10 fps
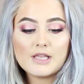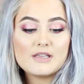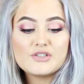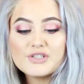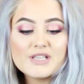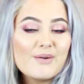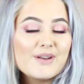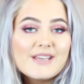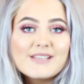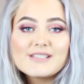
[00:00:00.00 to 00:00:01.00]
That's just how
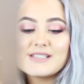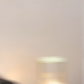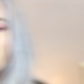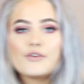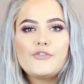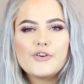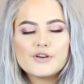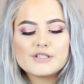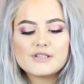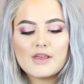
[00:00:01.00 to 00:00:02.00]
it is. So the first